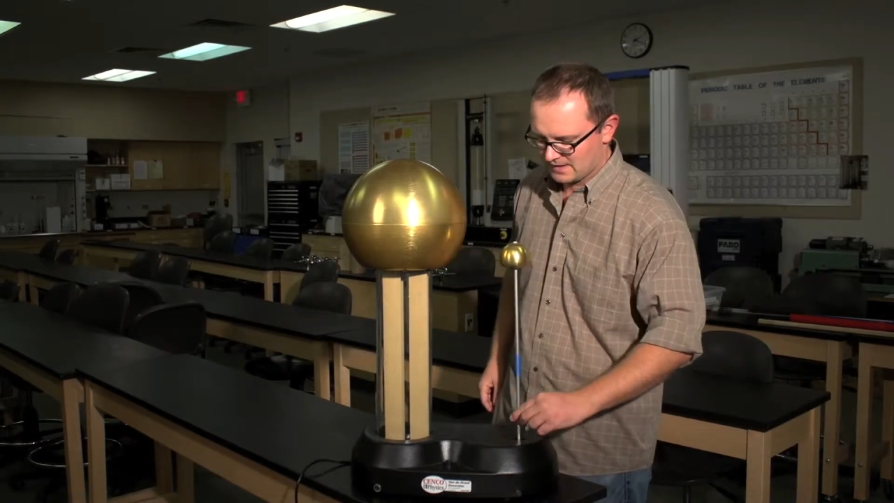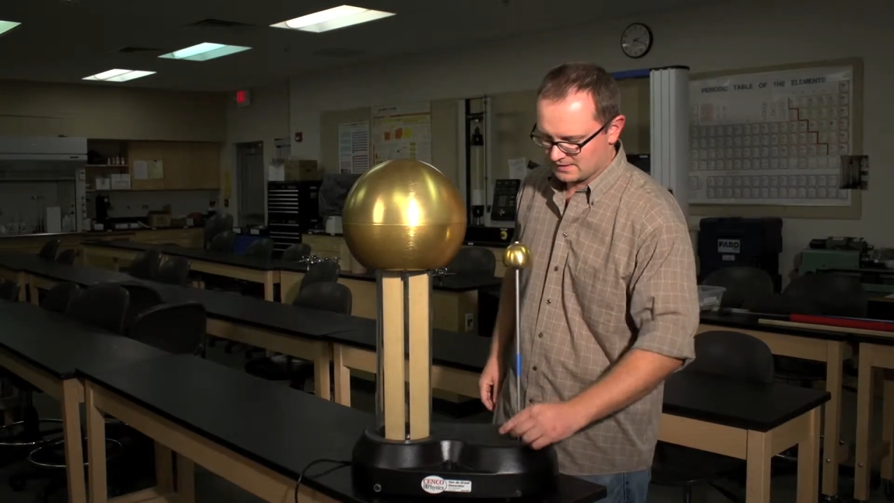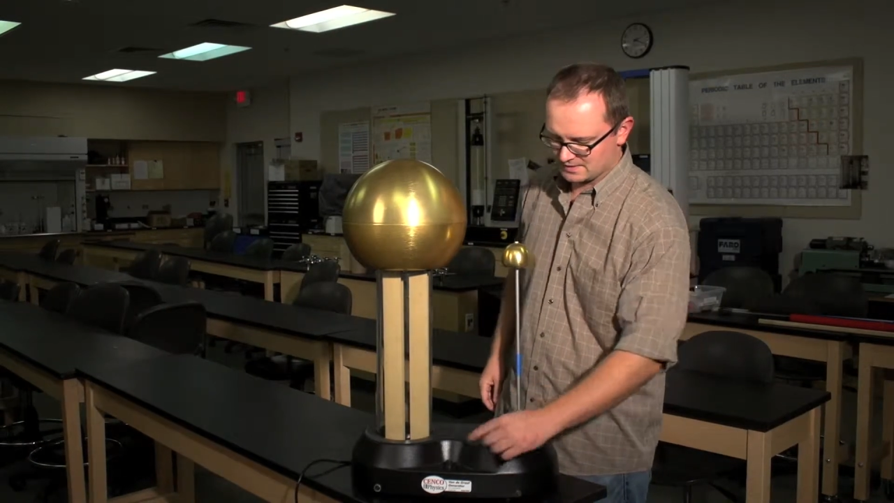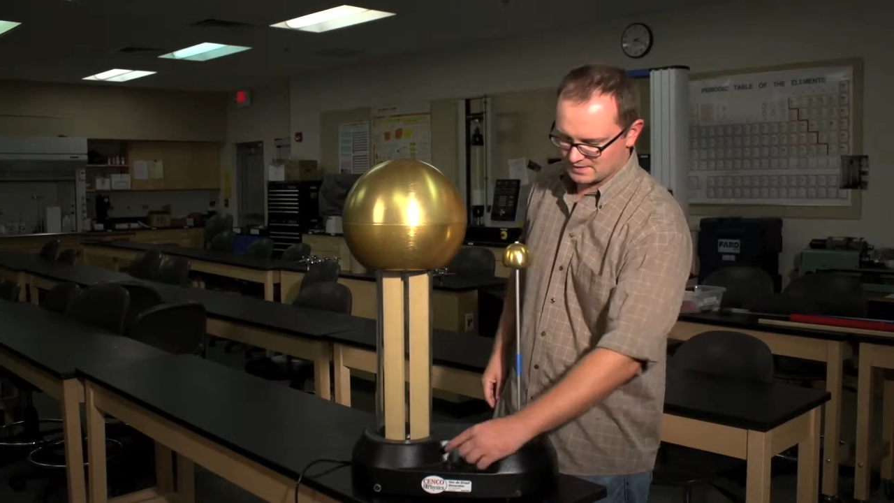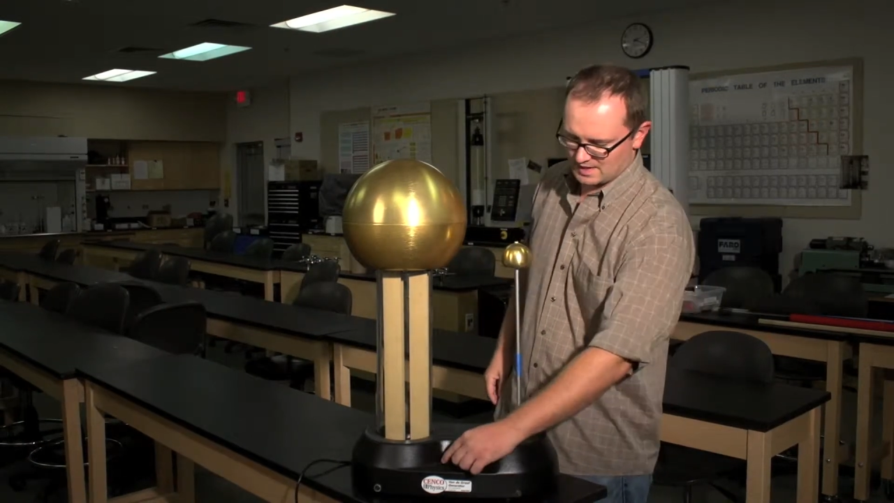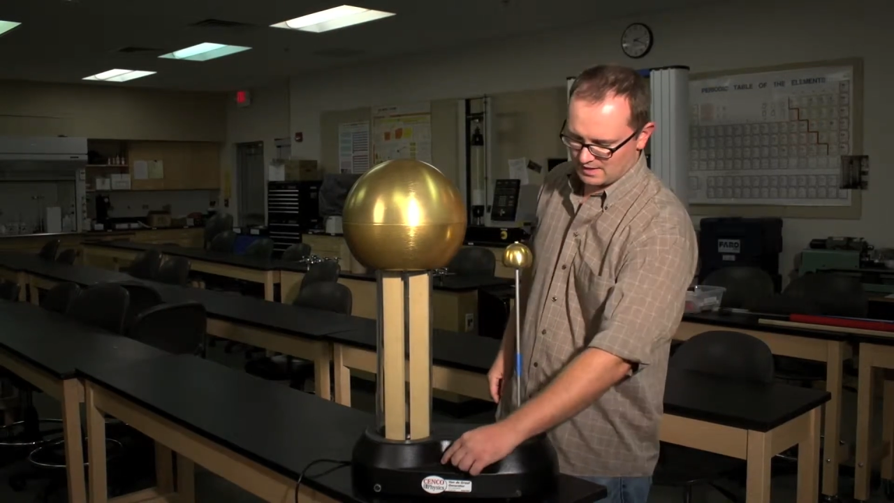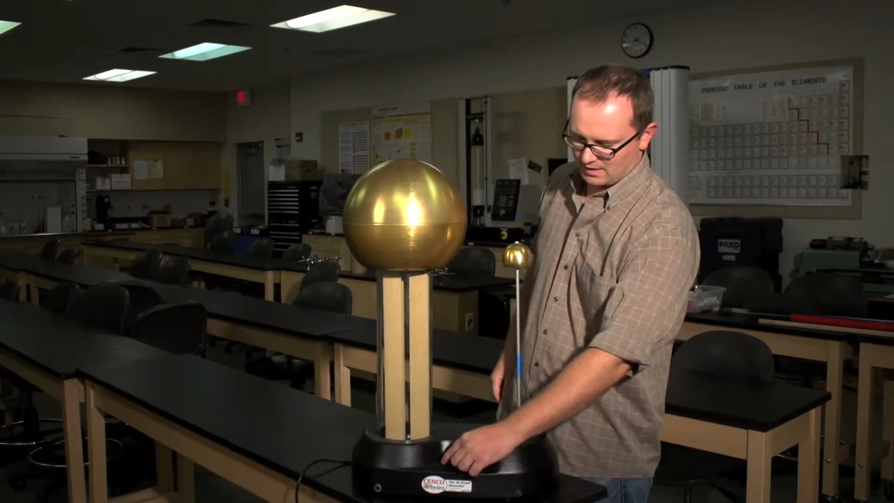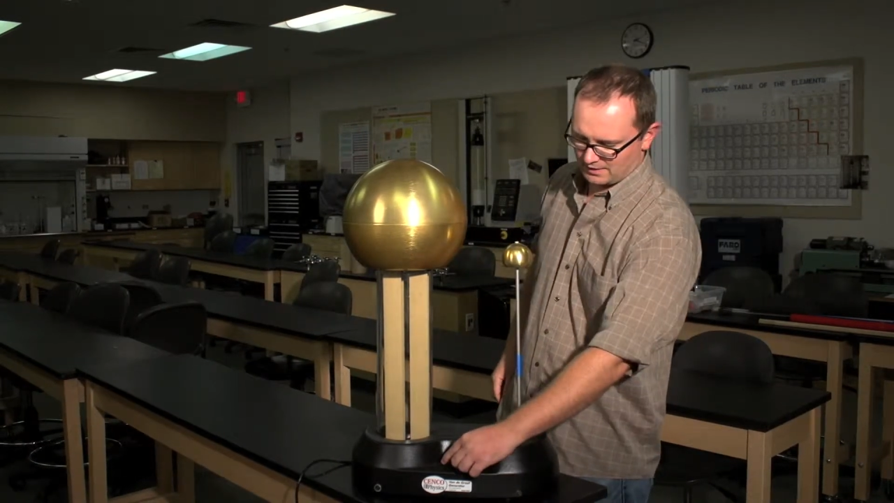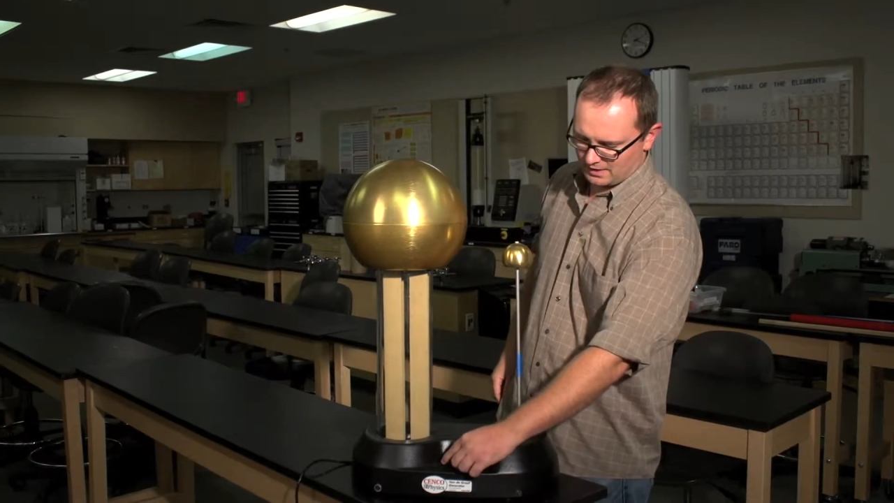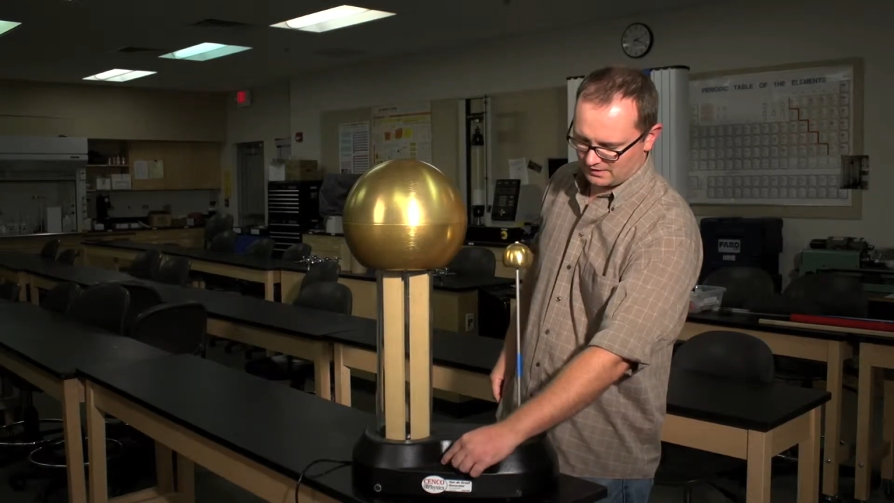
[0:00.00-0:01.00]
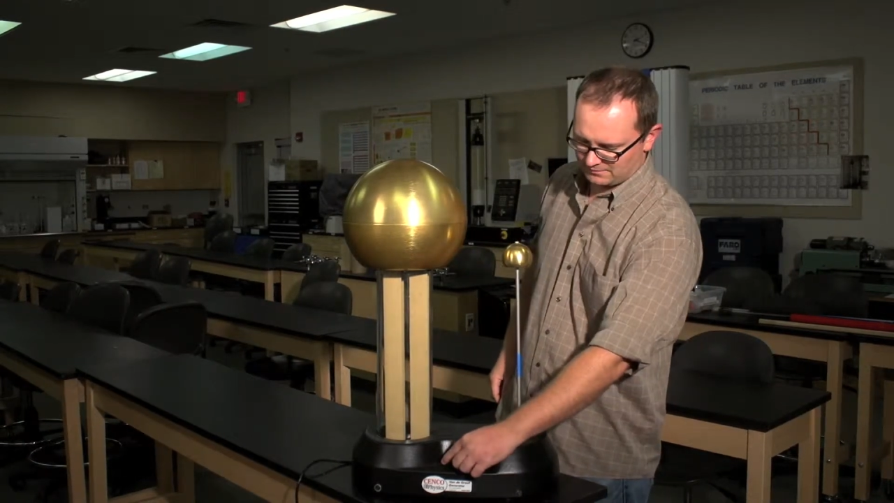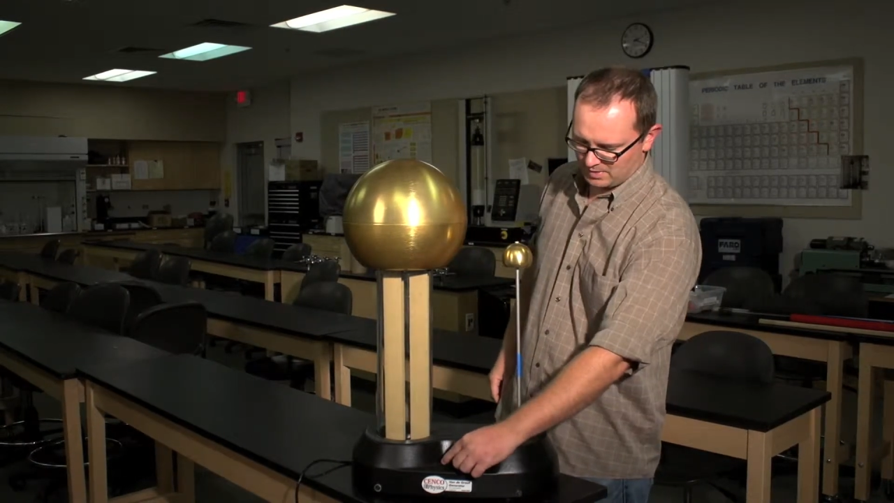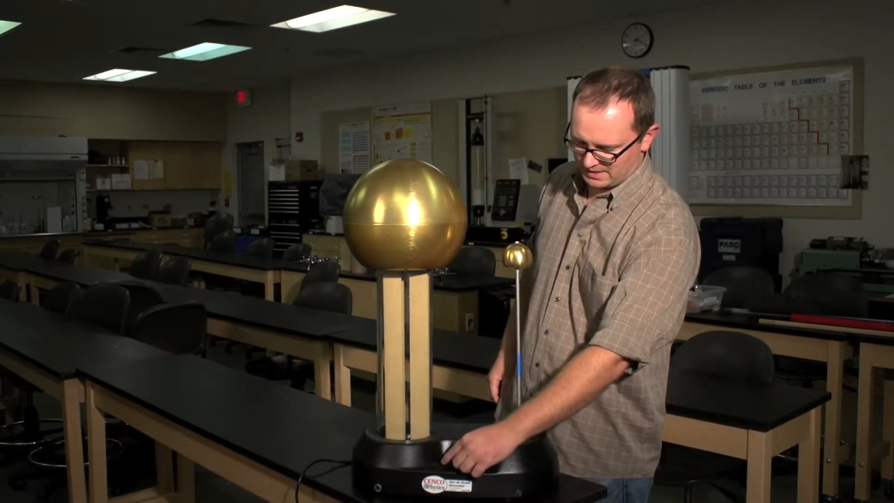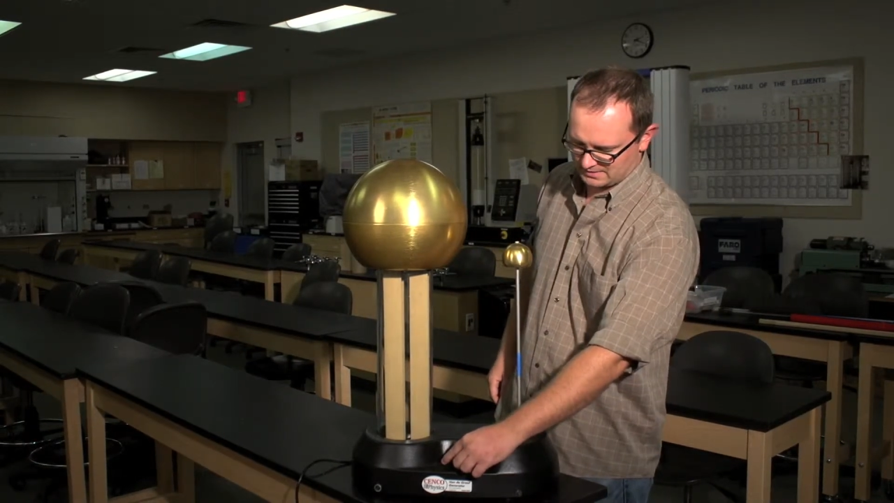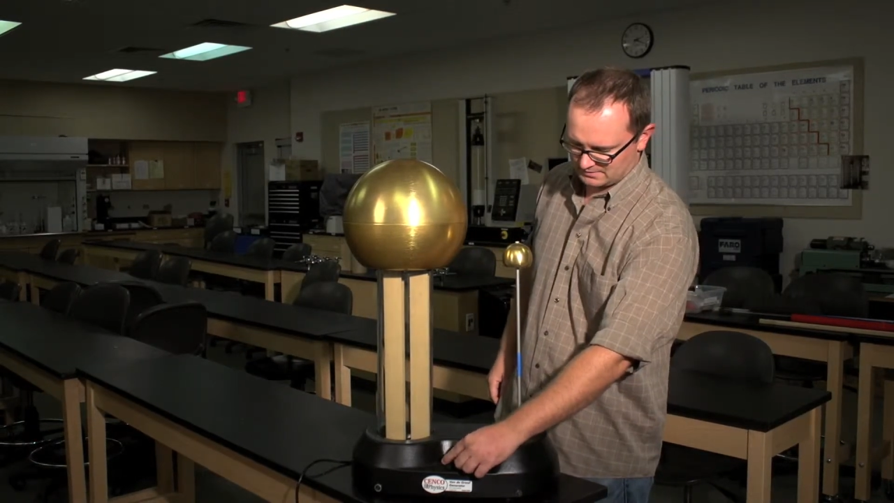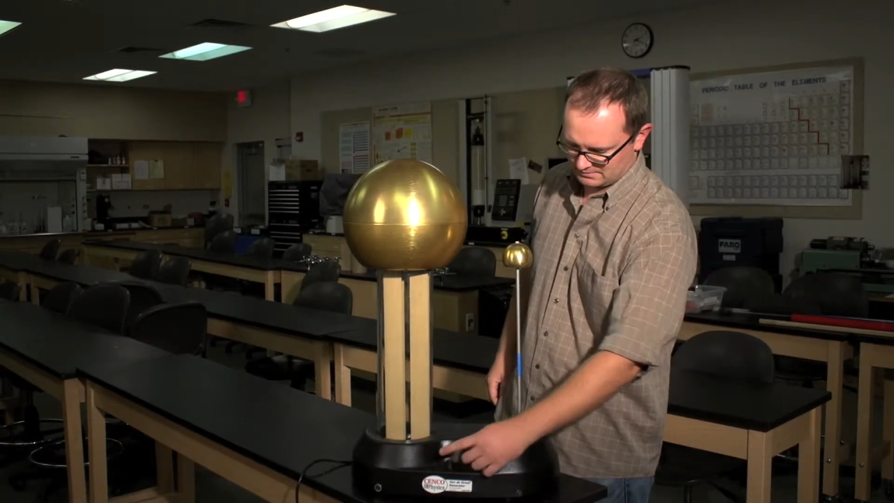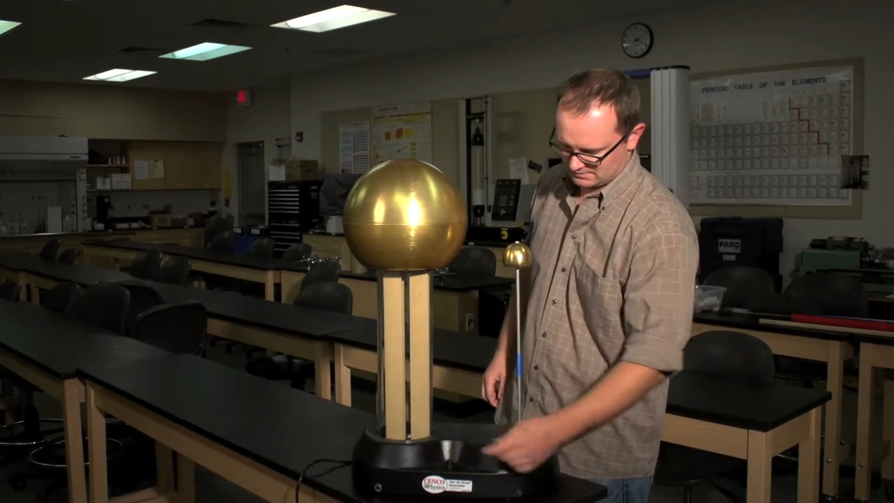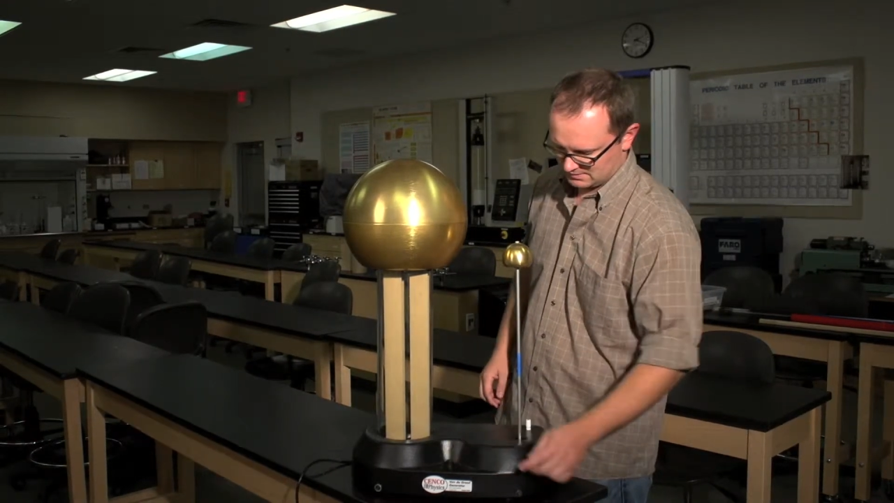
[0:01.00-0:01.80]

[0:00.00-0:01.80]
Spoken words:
This is the on-off button.